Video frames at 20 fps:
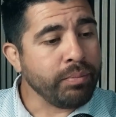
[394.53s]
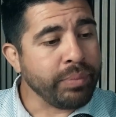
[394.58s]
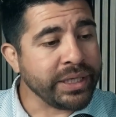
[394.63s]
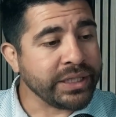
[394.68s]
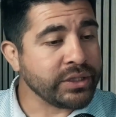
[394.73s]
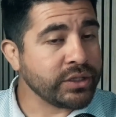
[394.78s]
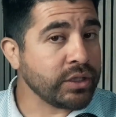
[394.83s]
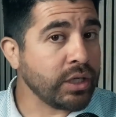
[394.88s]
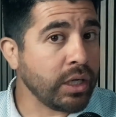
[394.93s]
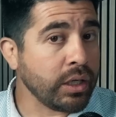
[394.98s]

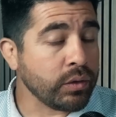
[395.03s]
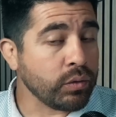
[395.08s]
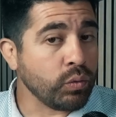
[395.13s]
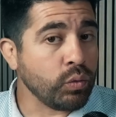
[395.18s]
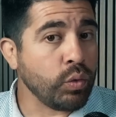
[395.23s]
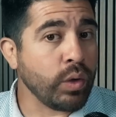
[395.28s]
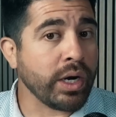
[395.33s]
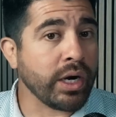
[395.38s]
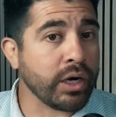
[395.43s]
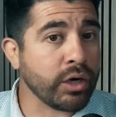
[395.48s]
based
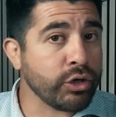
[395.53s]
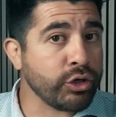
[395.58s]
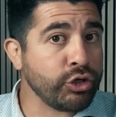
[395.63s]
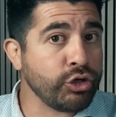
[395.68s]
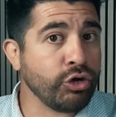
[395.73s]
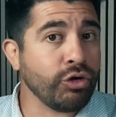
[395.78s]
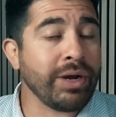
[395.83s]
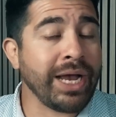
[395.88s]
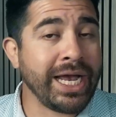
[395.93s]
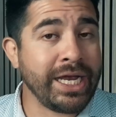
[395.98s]
on where
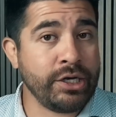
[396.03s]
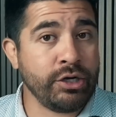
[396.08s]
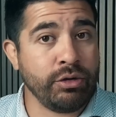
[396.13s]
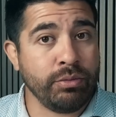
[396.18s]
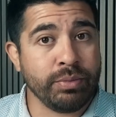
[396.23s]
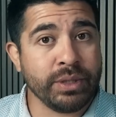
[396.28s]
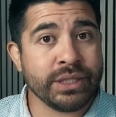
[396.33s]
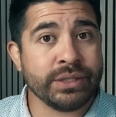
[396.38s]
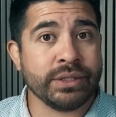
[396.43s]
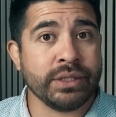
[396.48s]
you're at in
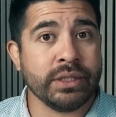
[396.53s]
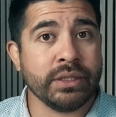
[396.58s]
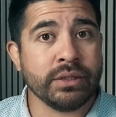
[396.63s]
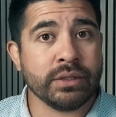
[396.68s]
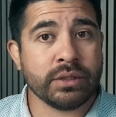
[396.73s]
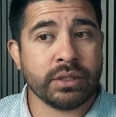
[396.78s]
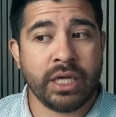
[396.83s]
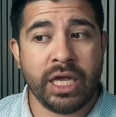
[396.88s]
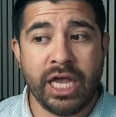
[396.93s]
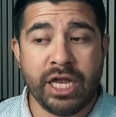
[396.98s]
your
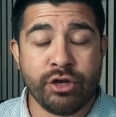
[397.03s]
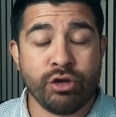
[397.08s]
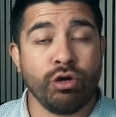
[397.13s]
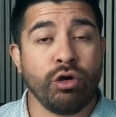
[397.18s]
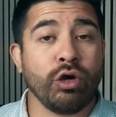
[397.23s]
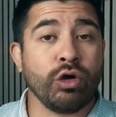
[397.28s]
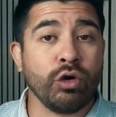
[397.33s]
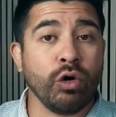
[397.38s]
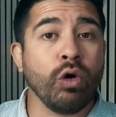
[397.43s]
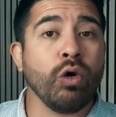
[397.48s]
business and
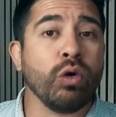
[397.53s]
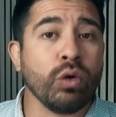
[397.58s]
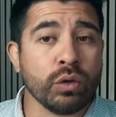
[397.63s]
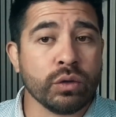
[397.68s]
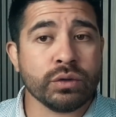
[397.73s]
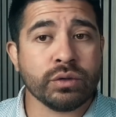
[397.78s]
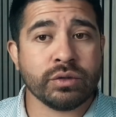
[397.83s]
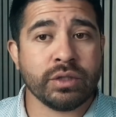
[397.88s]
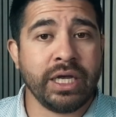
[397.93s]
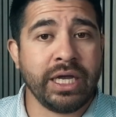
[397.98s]
your
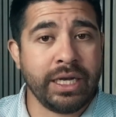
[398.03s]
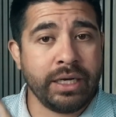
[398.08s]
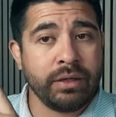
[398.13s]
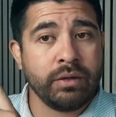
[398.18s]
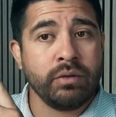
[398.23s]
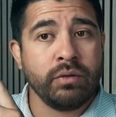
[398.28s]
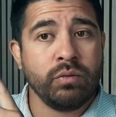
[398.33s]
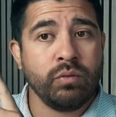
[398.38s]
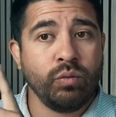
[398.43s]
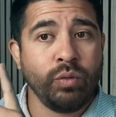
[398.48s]
goals
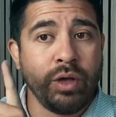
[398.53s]
and